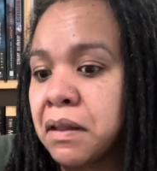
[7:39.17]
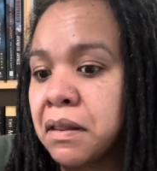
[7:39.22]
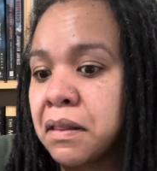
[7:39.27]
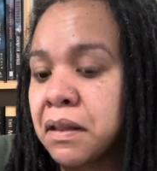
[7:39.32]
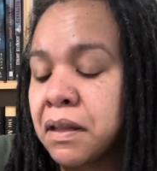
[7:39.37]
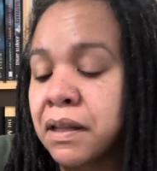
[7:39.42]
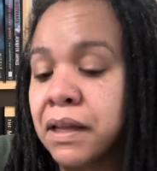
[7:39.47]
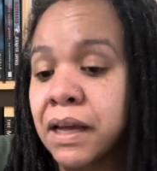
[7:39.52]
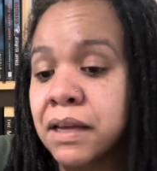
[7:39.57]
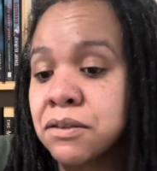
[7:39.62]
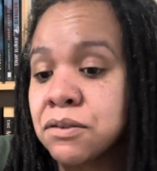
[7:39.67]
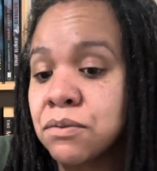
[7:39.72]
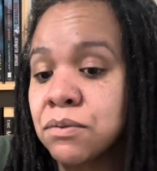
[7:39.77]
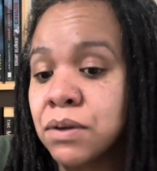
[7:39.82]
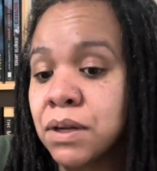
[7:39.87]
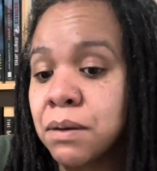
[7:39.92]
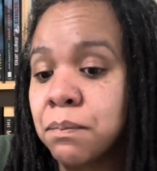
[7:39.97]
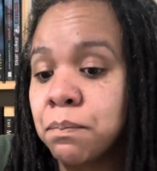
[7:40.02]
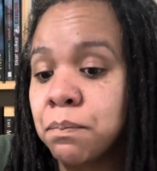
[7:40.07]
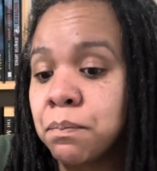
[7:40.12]
the last one
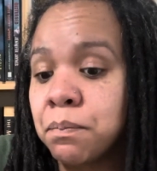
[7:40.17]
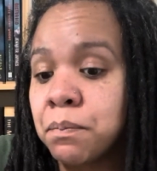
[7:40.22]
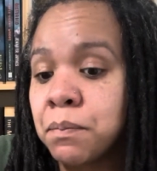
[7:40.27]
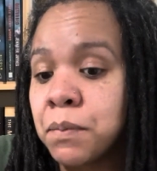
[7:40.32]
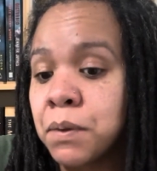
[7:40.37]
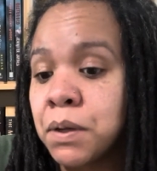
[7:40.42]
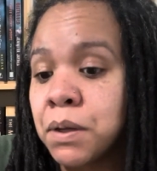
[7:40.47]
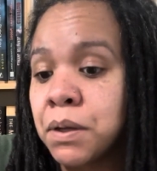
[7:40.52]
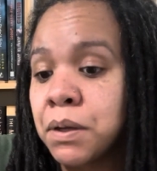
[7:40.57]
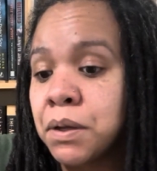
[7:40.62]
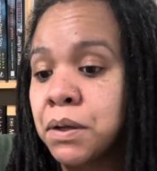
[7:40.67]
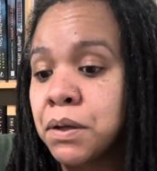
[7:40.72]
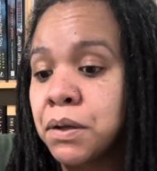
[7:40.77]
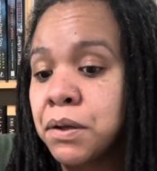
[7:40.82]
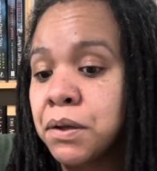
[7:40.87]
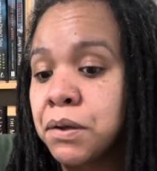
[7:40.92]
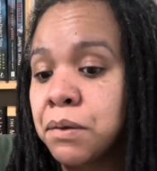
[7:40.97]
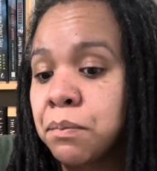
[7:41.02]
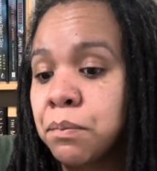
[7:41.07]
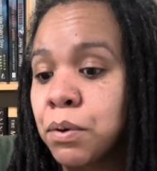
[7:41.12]
I
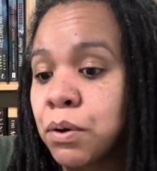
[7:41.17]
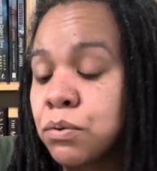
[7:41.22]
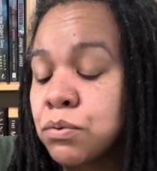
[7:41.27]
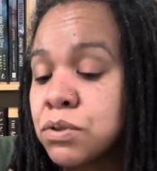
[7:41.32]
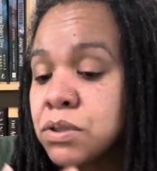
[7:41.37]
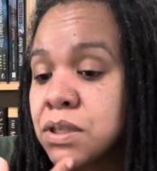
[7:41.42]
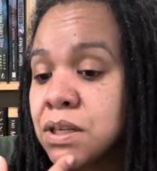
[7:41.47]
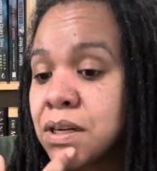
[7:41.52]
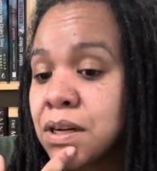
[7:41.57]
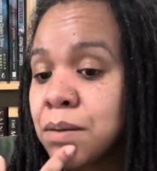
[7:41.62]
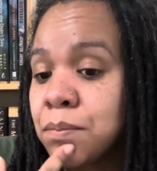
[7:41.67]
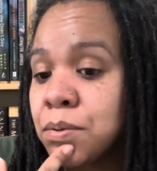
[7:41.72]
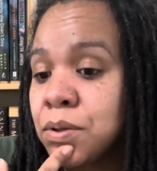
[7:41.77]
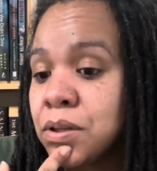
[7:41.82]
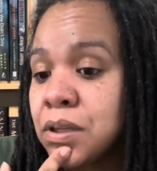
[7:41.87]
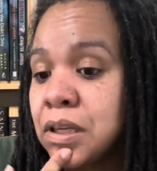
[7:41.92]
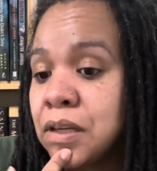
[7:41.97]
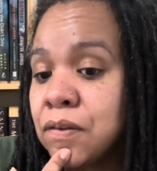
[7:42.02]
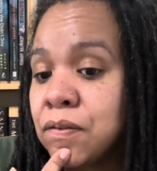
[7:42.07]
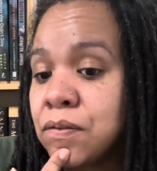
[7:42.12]
posted, I
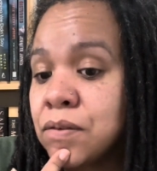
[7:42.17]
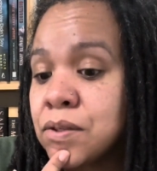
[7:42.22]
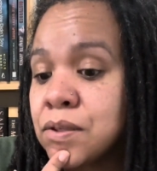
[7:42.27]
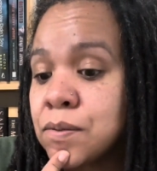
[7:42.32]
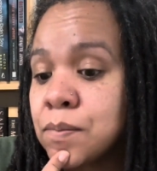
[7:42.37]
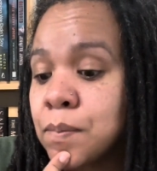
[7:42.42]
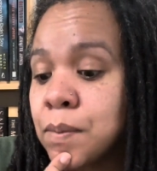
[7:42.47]
believe, was